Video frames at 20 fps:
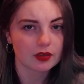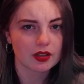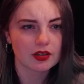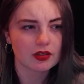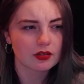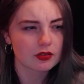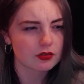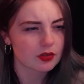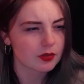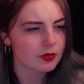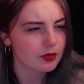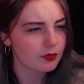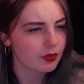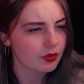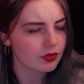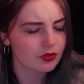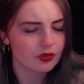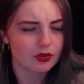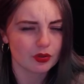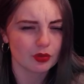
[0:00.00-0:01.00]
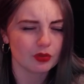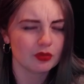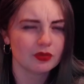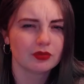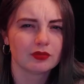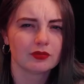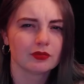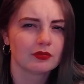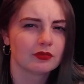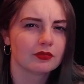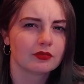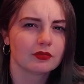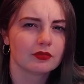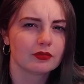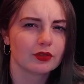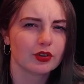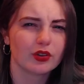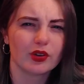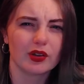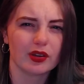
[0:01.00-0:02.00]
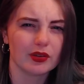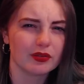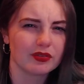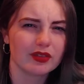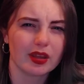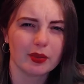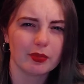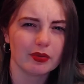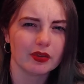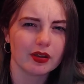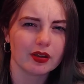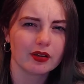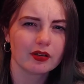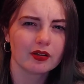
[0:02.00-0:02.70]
the description box? No. You're not allowed to type in there.